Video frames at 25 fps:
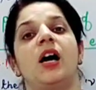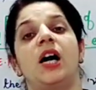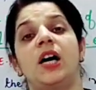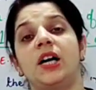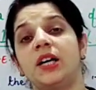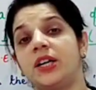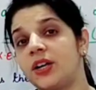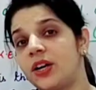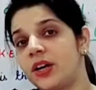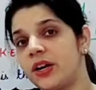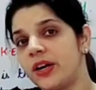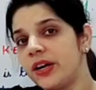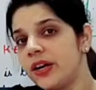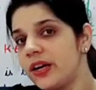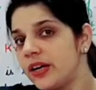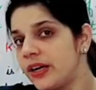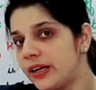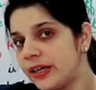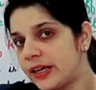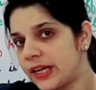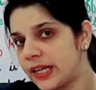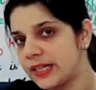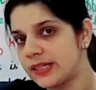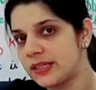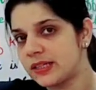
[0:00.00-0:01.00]
100
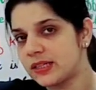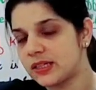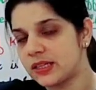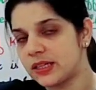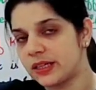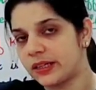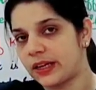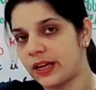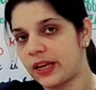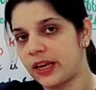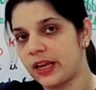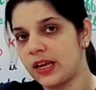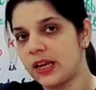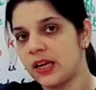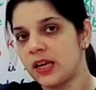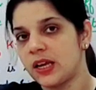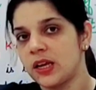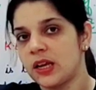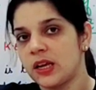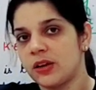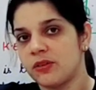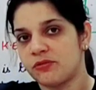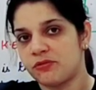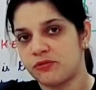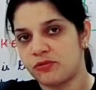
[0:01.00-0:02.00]

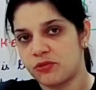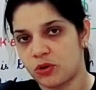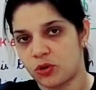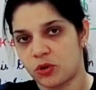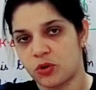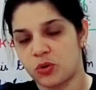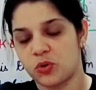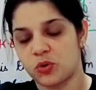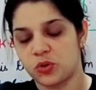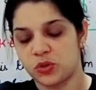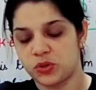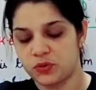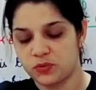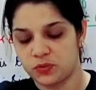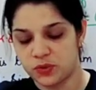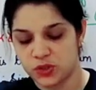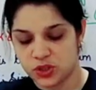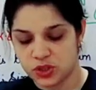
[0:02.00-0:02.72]
intensity photons